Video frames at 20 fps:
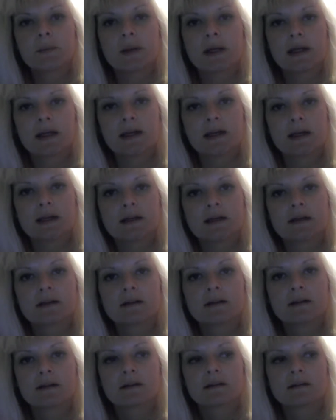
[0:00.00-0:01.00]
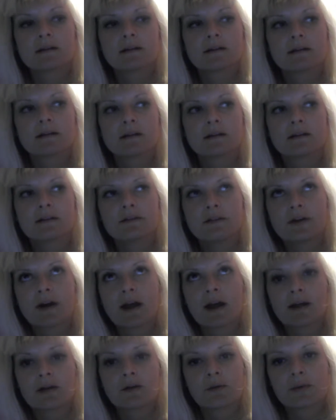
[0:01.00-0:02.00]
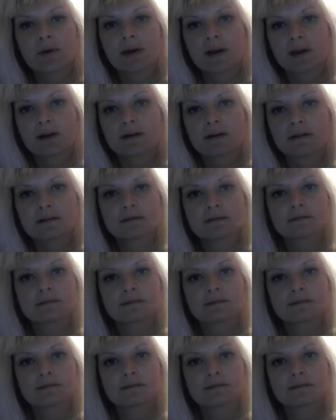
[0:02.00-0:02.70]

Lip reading: be for Halloween.